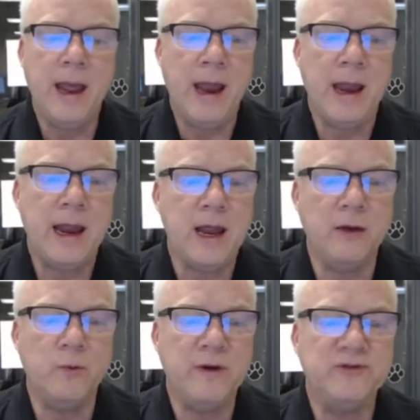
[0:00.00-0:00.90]

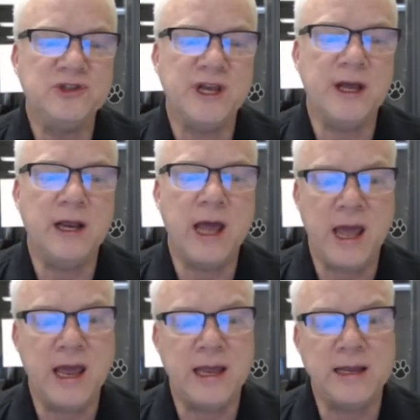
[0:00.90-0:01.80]
and we've said,
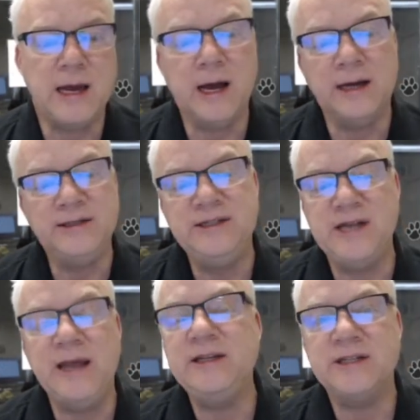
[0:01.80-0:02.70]
hey,
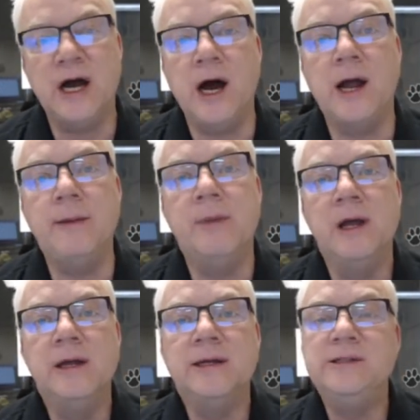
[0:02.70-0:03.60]
date time
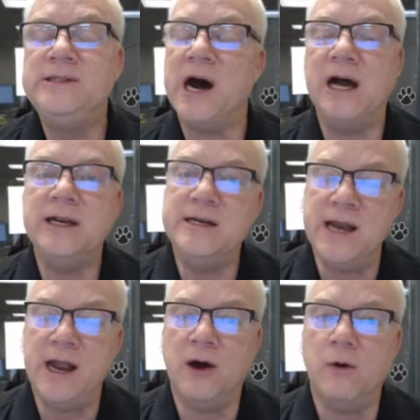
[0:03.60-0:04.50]
dot
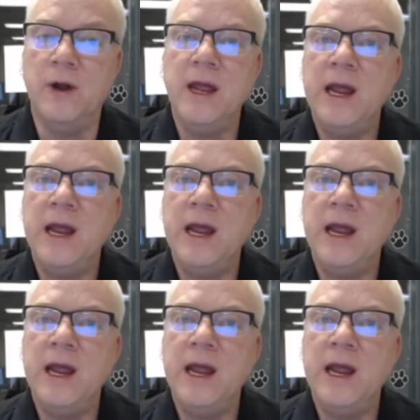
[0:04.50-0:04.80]
now.